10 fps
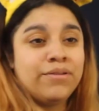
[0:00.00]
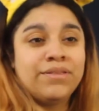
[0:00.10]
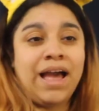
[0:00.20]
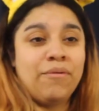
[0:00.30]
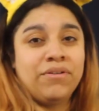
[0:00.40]

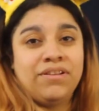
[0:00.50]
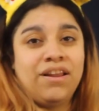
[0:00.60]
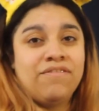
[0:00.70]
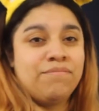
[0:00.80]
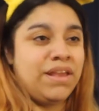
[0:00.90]
That was
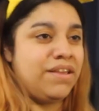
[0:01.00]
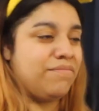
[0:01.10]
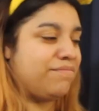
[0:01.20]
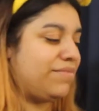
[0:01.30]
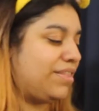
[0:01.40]
Love Me.
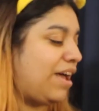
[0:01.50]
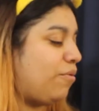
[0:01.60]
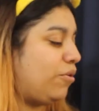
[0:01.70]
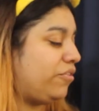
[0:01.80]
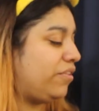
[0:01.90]
That
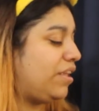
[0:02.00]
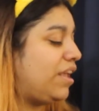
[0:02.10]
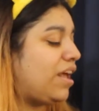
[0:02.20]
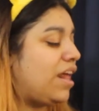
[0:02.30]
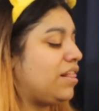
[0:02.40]
was,
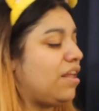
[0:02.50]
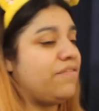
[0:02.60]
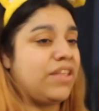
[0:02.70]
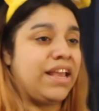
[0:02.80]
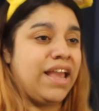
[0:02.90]
I
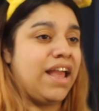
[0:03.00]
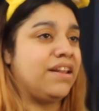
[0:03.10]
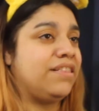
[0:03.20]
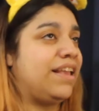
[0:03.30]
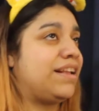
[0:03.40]
loved,
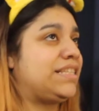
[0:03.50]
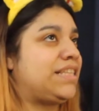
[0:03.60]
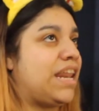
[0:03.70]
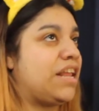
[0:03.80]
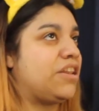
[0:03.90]
again, the
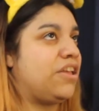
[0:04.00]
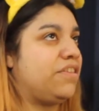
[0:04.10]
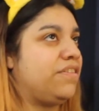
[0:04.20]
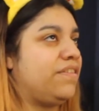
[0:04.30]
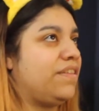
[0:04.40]

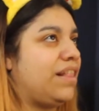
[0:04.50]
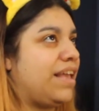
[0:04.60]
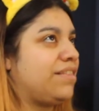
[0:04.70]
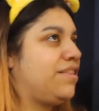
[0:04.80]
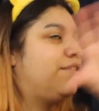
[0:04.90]
aestheticness,
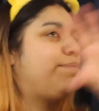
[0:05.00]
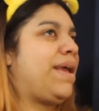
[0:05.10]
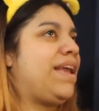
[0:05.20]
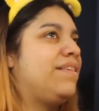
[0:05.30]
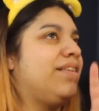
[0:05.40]
like the
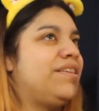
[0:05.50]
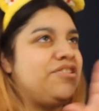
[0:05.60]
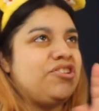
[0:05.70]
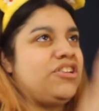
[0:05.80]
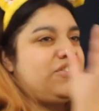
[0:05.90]
space.
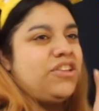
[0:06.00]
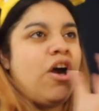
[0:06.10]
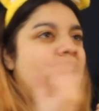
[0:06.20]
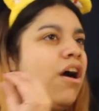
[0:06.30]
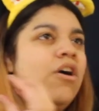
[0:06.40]
It's just
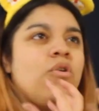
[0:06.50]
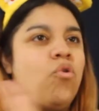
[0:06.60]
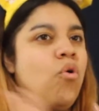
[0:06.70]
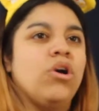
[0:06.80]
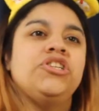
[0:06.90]

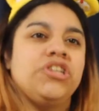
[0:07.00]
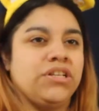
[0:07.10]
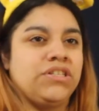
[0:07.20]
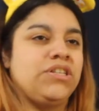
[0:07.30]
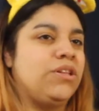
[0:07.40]

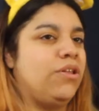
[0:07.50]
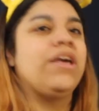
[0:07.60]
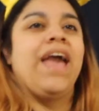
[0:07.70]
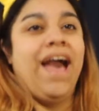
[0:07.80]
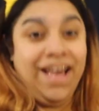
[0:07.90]
gorgeous to
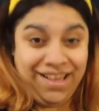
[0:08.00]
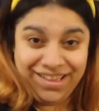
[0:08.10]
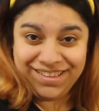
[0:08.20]
look at.